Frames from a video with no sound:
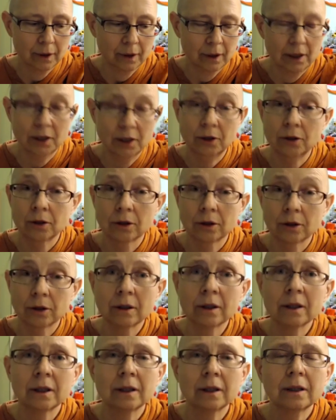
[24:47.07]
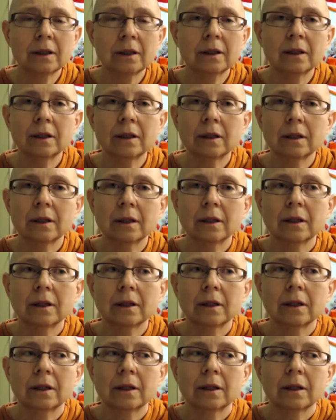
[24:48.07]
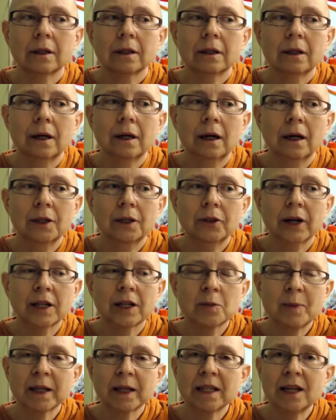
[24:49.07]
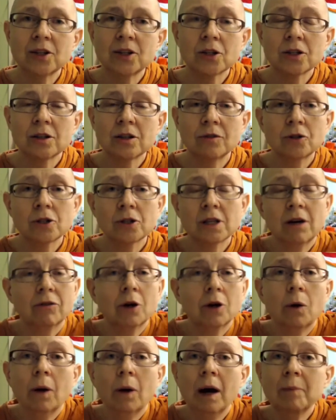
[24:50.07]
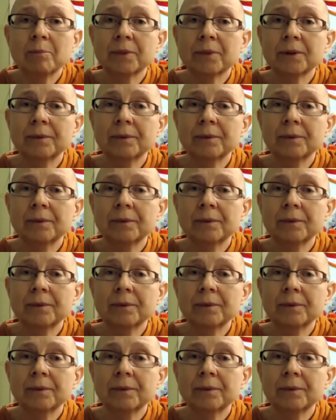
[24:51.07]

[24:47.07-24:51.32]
endure, your expectations of yourself go up.